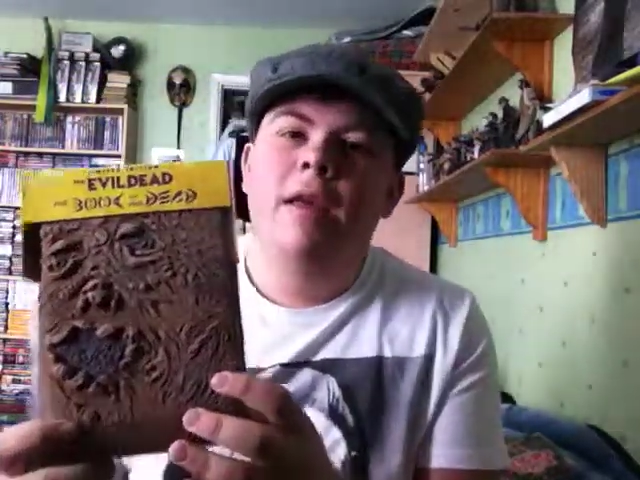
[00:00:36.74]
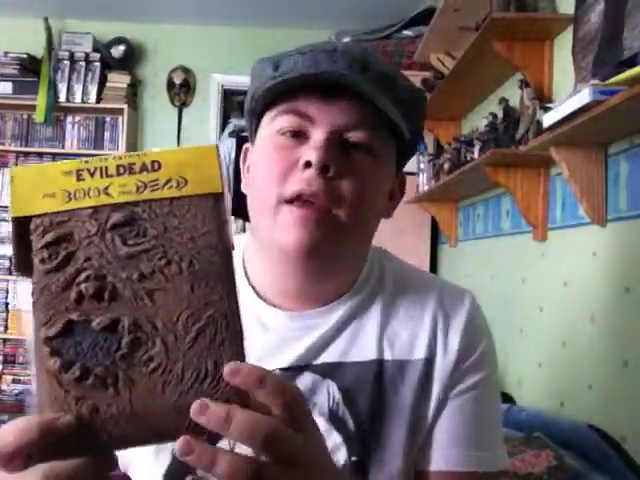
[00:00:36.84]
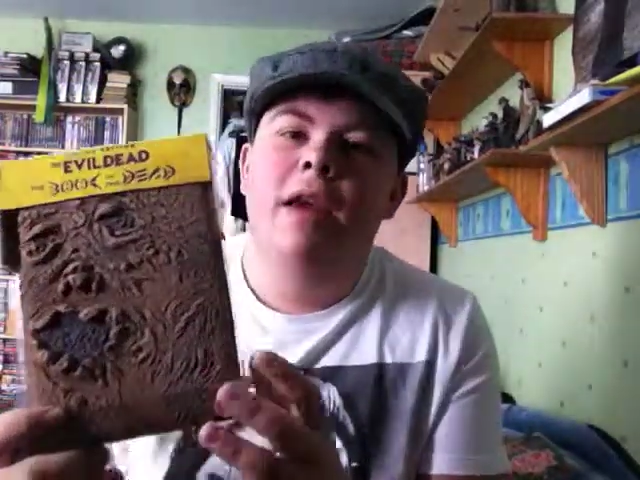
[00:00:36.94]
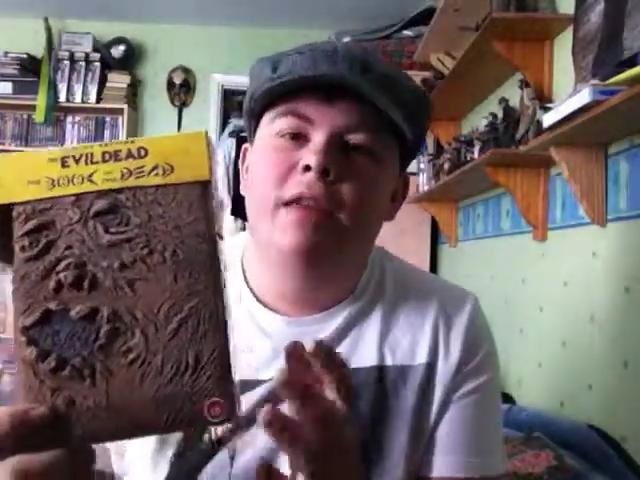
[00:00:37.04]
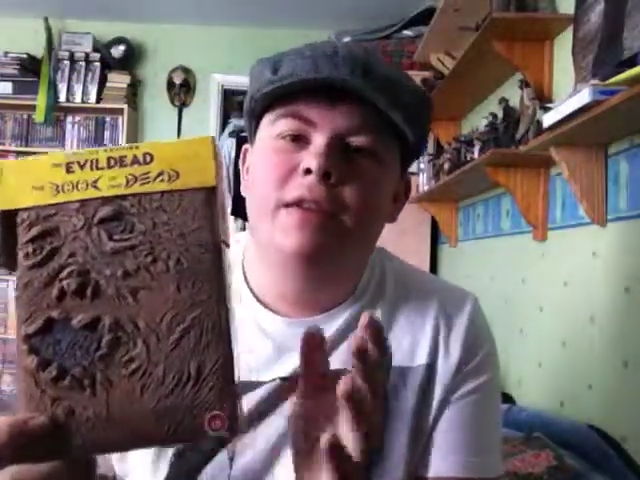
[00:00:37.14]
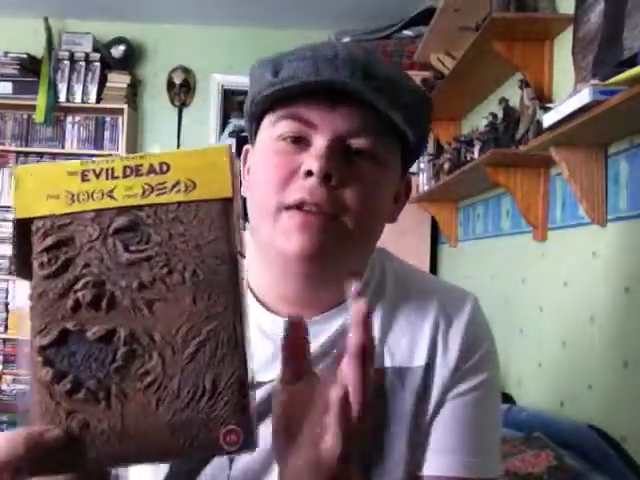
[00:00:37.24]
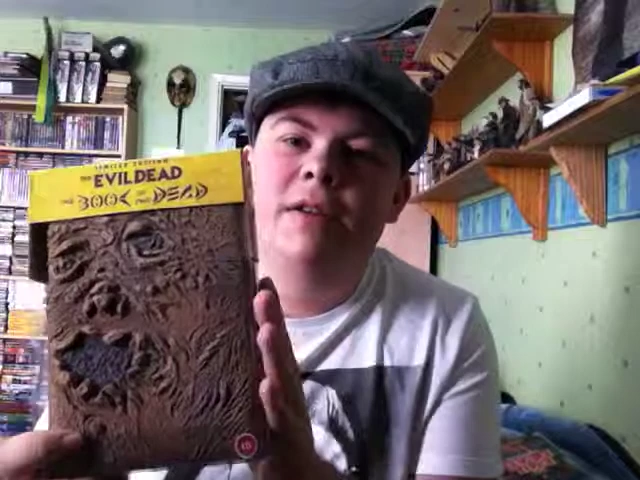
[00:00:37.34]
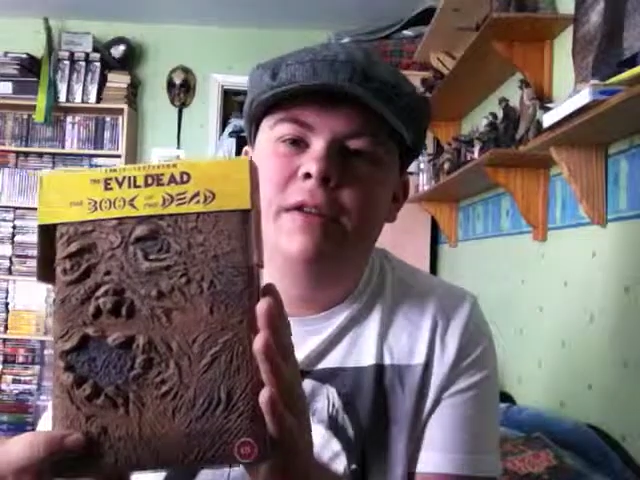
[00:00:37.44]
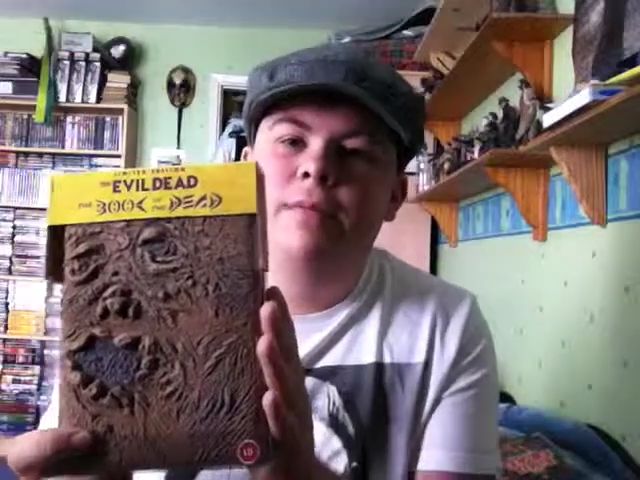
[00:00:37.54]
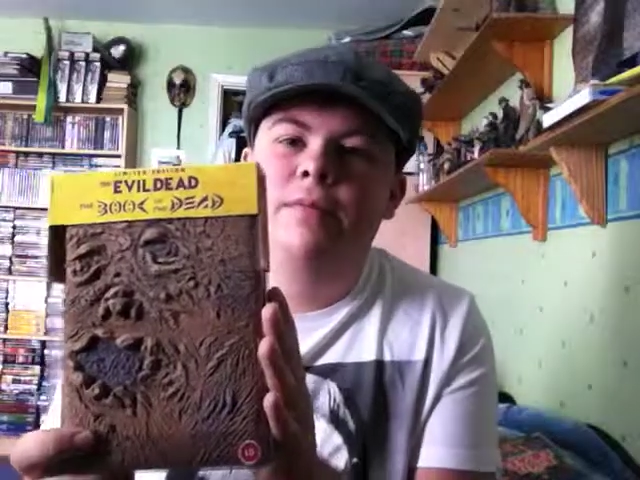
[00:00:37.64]
yeah, this
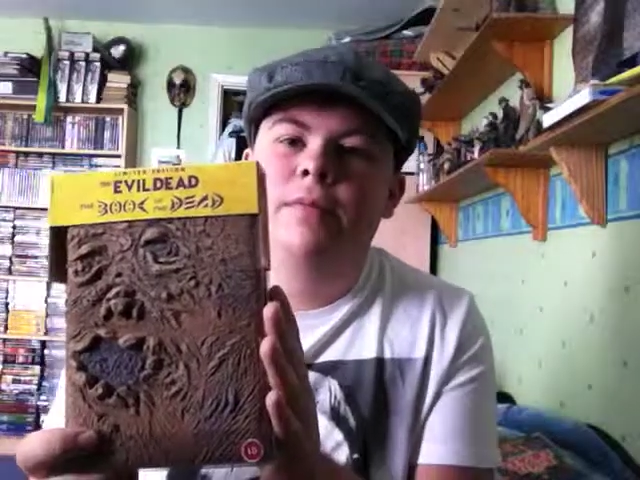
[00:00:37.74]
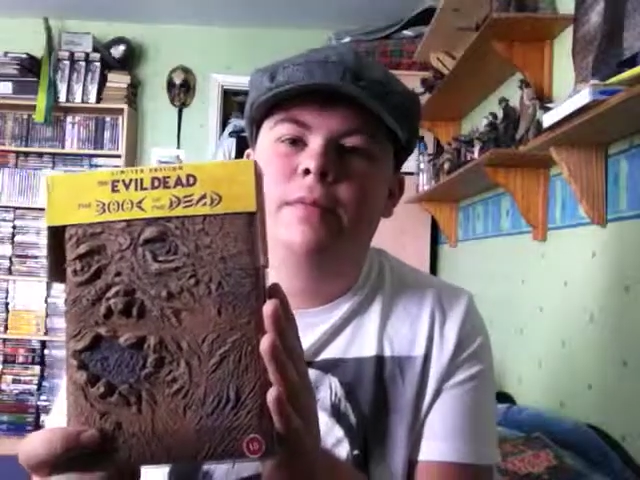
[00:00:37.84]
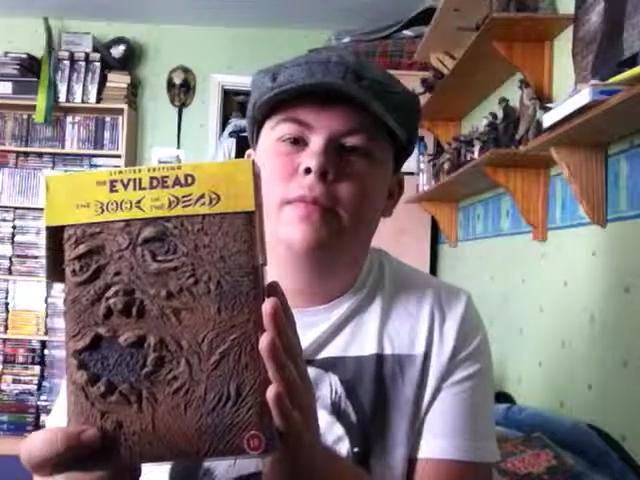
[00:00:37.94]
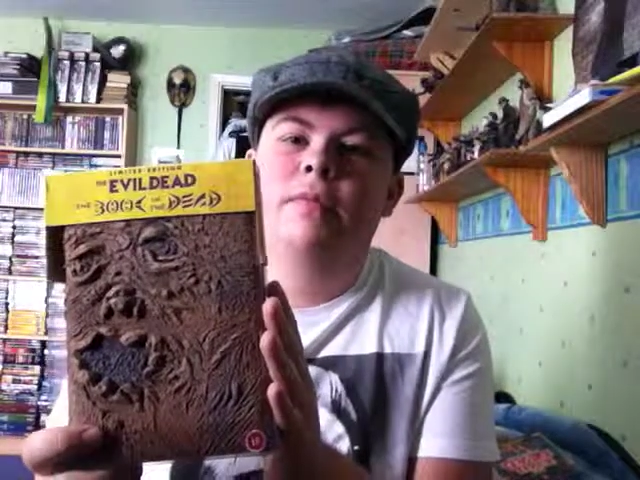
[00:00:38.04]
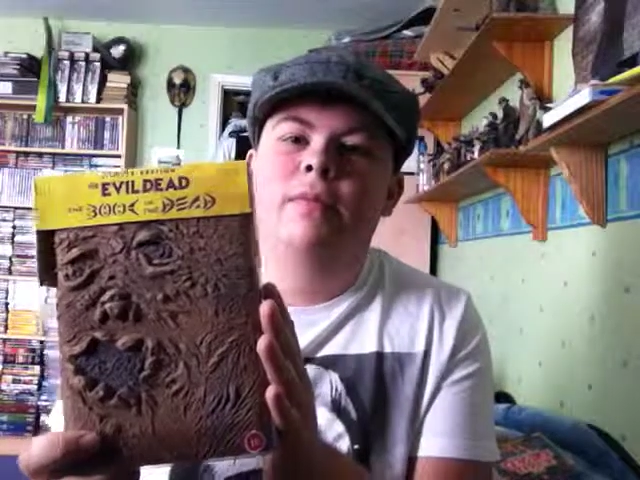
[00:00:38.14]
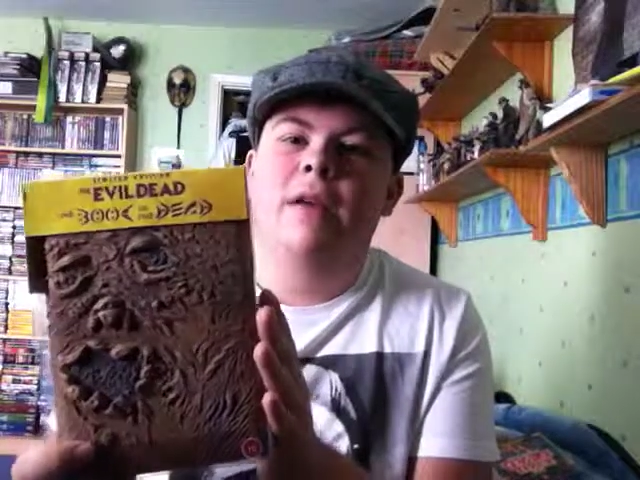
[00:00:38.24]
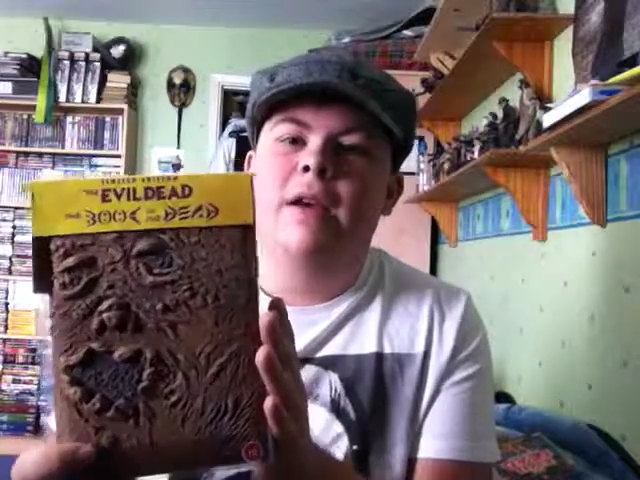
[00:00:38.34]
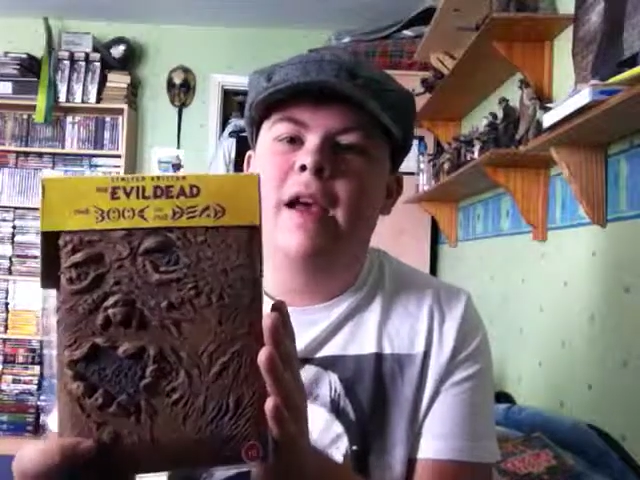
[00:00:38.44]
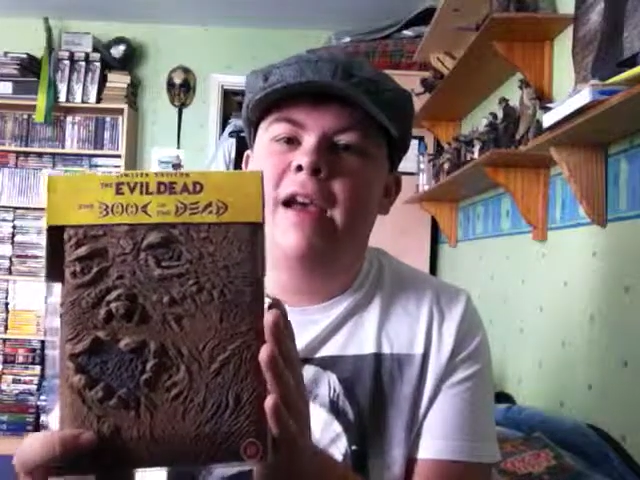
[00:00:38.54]
is the